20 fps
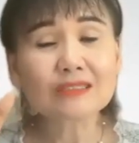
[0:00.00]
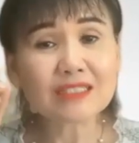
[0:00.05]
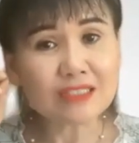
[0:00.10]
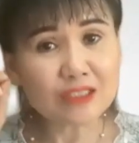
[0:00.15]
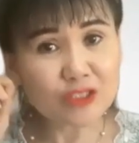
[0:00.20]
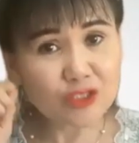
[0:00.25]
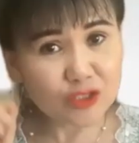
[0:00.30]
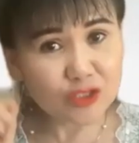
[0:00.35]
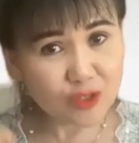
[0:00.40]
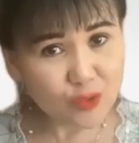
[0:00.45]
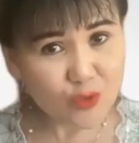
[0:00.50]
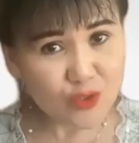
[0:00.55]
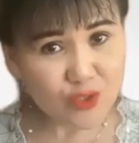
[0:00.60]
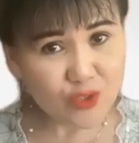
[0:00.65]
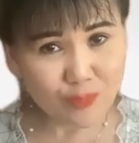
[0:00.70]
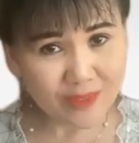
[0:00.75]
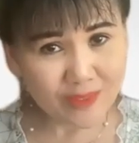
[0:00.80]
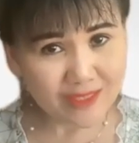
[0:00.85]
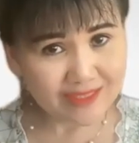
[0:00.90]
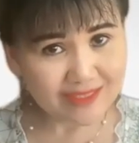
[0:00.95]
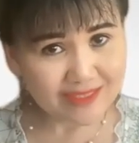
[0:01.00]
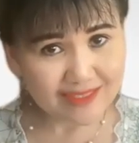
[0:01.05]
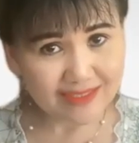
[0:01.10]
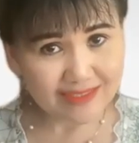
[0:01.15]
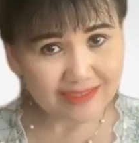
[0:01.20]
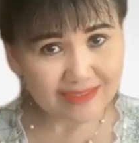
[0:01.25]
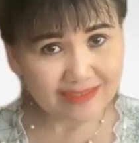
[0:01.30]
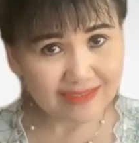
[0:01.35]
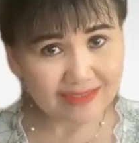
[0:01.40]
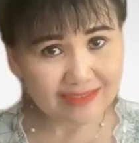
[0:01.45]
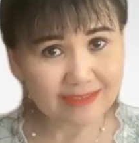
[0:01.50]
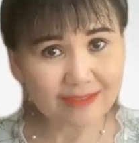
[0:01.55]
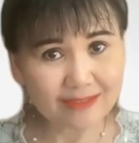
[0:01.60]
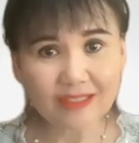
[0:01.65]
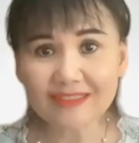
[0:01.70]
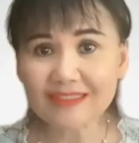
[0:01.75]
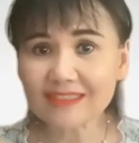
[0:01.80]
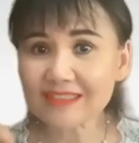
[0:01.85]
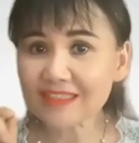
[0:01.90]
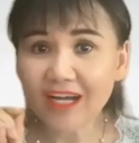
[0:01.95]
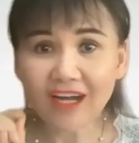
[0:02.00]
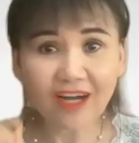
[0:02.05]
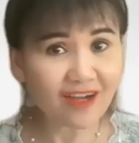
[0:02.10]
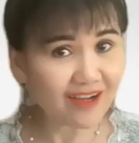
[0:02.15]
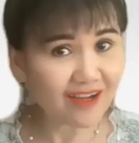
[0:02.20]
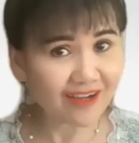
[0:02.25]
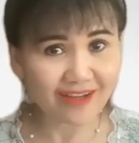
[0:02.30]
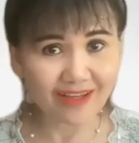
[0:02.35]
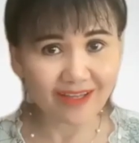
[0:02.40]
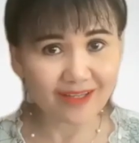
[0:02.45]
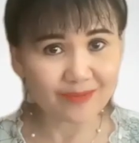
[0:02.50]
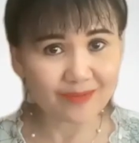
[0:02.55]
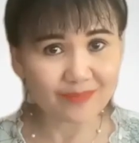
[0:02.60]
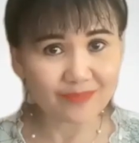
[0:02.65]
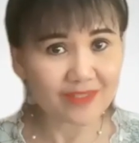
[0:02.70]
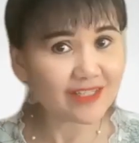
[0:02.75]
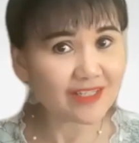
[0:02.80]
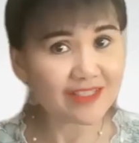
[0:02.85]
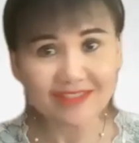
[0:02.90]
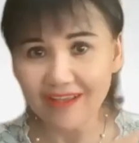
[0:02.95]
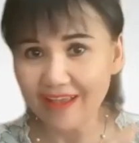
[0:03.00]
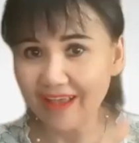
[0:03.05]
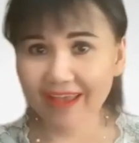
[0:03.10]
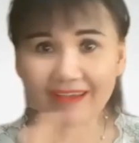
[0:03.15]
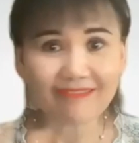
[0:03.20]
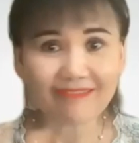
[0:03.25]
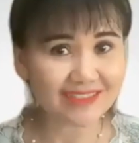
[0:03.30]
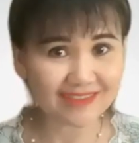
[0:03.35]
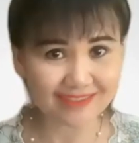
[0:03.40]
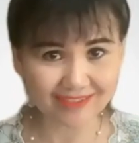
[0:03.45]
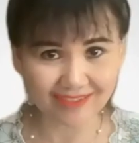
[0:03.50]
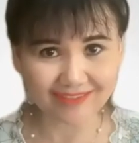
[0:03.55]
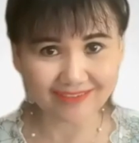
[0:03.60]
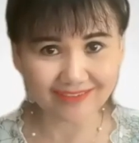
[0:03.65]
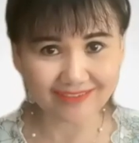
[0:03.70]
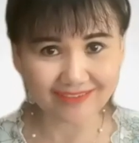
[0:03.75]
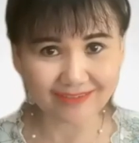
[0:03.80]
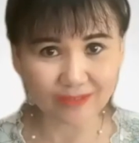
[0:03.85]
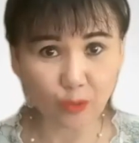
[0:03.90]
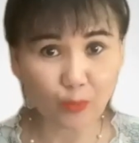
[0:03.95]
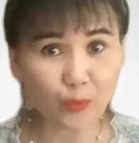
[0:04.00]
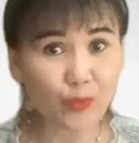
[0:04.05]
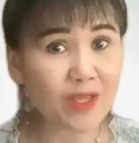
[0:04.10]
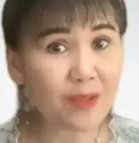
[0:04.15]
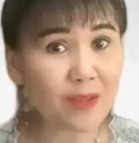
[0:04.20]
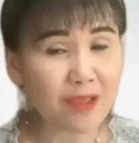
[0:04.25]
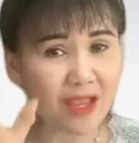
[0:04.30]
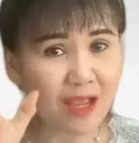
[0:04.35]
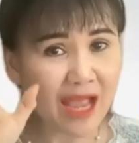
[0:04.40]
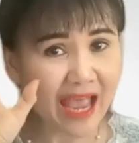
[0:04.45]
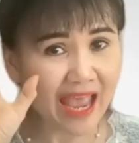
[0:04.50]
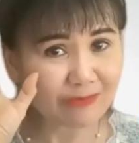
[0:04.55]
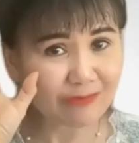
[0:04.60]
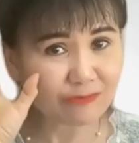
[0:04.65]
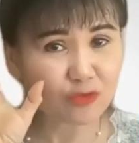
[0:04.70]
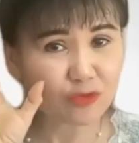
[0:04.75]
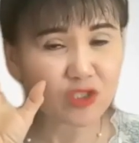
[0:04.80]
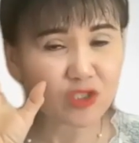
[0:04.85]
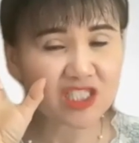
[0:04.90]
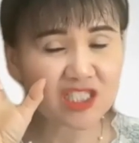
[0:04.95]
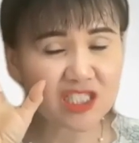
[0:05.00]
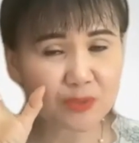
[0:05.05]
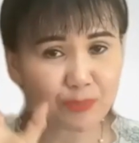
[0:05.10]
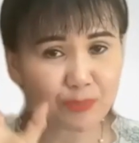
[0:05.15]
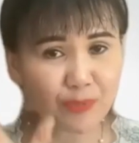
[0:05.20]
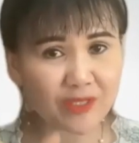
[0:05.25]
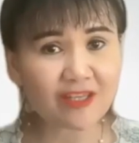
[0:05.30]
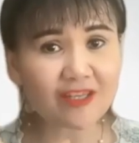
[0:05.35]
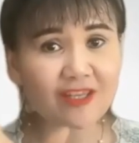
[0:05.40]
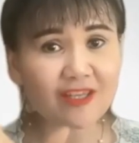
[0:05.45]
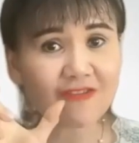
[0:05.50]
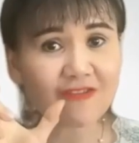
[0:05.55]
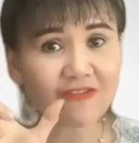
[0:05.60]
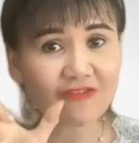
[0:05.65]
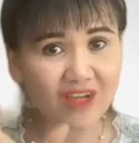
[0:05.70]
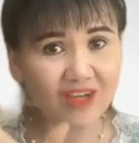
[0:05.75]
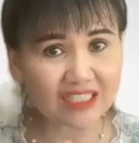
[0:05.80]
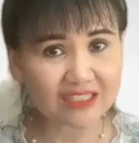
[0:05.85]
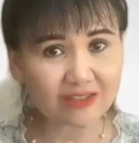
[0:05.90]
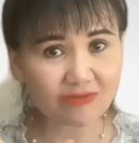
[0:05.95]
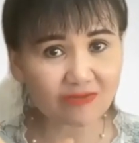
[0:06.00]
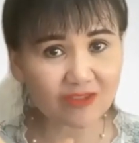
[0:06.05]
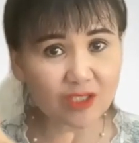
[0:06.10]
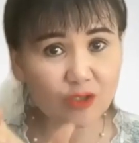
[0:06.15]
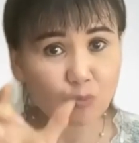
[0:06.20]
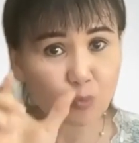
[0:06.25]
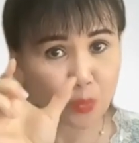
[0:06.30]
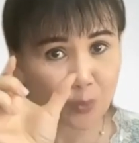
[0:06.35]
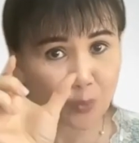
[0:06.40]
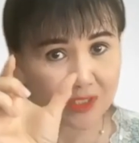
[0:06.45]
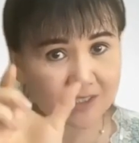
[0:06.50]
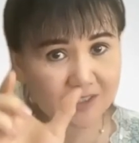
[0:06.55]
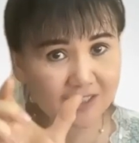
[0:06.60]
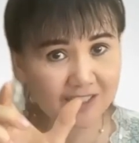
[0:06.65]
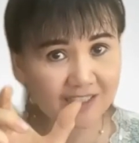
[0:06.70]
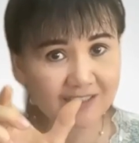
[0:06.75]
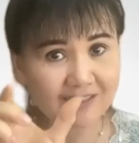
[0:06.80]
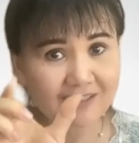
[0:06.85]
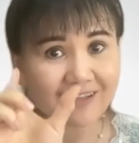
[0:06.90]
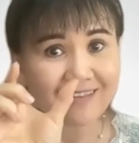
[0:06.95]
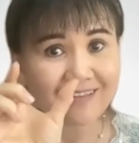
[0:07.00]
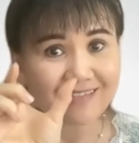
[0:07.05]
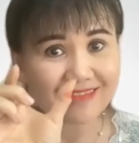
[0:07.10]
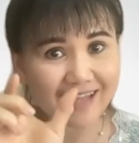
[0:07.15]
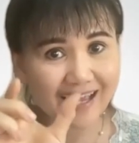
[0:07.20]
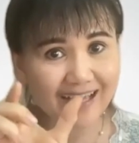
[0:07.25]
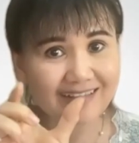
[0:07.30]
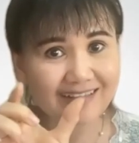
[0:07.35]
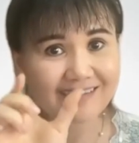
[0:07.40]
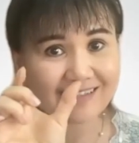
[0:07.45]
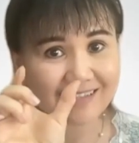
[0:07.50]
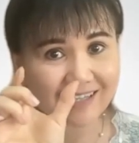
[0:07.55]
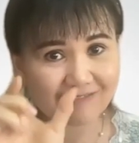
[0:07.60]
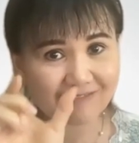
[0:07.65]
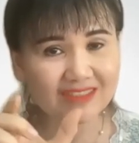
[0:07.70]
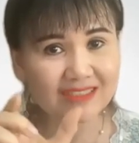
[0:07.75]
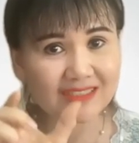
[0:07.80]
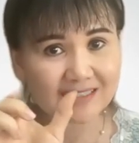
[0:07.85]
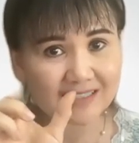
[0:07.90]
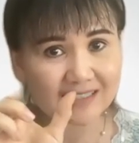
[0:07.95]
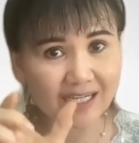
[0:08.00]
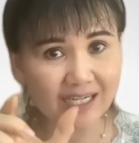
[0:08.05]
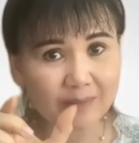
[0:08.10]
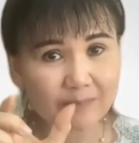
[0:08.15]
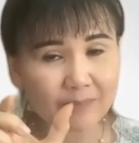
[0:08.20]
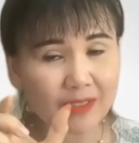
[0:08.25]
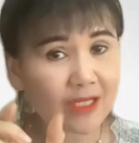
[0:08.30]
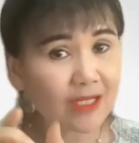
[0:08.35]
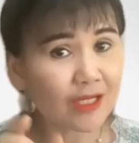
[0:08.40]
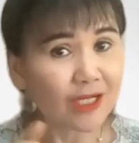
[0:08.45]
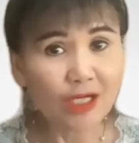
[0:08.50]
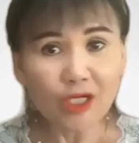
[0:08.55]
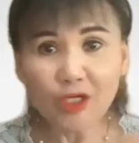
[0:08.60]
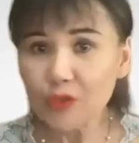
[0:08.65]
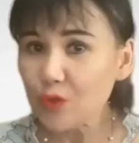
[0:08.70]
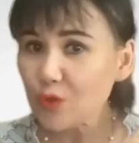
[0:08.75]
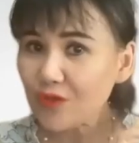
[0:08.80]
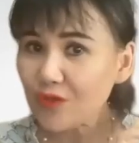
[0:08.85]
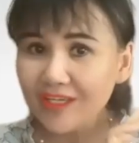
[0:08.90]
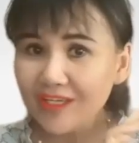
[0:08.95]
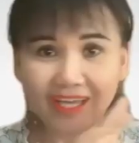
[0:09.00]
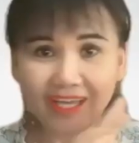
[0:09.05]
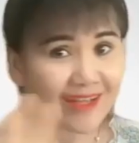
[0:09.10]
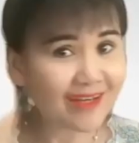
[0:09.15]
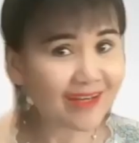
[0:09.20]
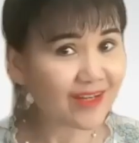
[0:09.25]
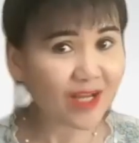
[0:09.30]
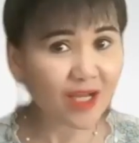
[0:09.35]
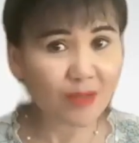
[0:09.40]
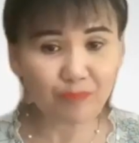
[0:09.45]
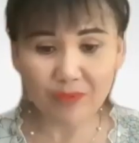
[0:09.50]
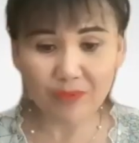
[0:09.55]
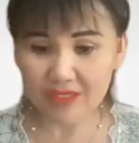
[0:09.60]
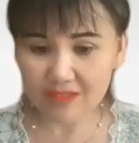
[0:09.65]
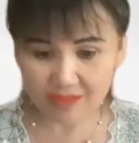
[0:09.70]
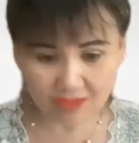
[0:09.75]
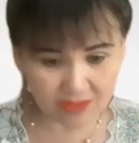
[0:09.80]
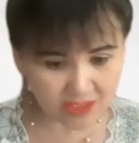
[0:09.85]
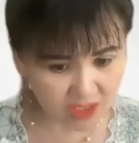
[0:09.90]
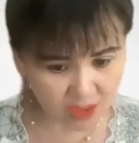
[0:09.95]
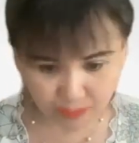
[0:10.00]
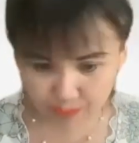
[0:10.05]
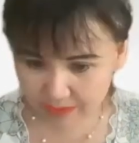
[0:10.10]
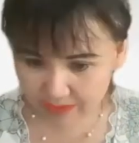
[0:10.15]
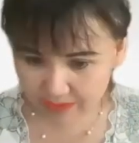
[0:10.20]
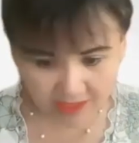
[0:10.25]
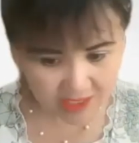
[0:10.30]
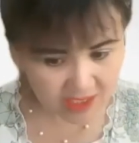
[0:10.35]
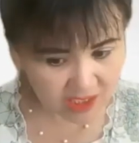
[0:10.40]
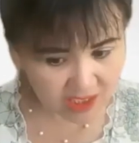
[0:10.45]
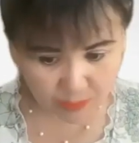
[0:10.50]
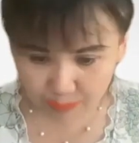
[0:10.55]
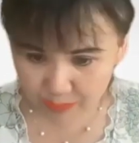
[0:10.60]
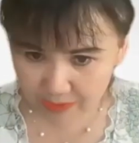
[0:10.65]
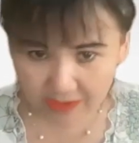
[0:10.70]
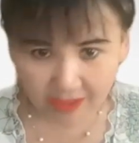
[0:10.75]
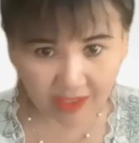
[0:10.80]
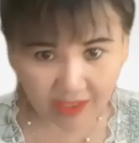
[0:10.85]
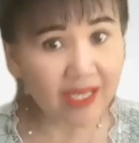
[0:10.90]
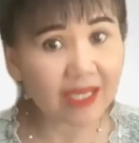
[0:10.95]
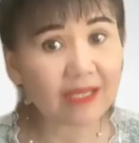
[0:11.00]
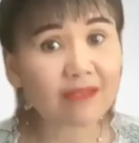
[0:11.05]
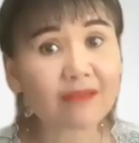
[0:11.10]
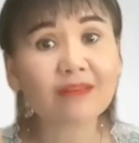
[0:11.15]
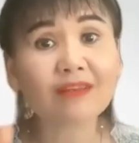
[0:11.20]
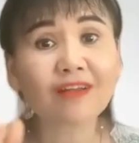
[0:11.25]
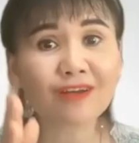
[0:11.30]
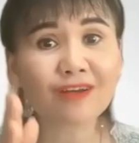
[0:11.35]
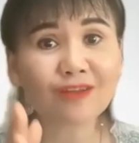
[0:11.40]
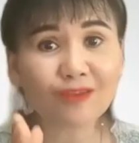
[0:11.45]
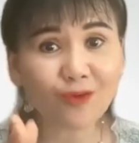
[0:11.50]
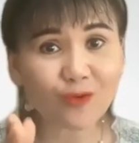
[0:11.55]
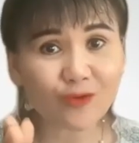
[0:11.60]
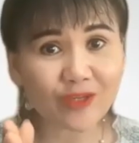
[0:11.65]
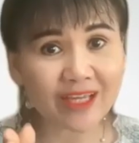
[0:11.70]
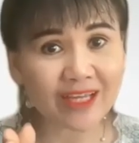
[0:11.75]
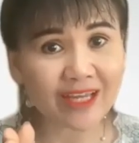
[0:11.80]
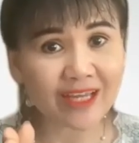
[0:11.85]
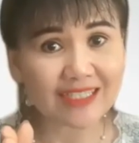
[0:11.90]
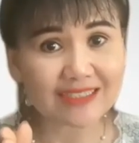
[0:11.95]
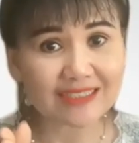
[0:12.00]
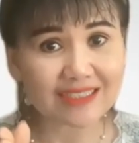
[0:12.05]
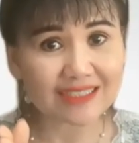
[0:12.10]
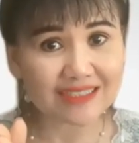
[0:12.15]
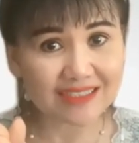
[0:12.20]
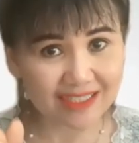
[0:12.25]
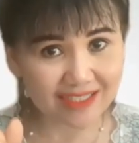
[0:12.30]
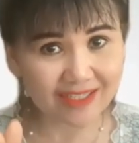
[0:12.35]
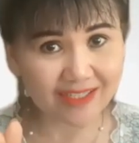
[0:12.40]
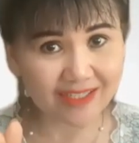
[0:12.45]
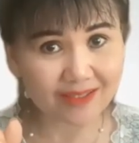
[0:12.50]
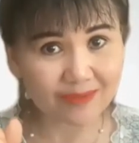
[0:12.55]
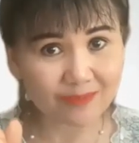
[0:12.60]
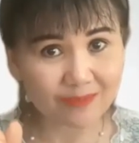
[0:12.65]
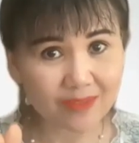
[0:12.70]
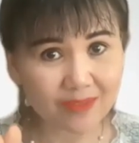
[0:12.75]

in Toastmasters, time is everything. We have to speak effectively within that given time. You cannot be just speaking and not looking at the time.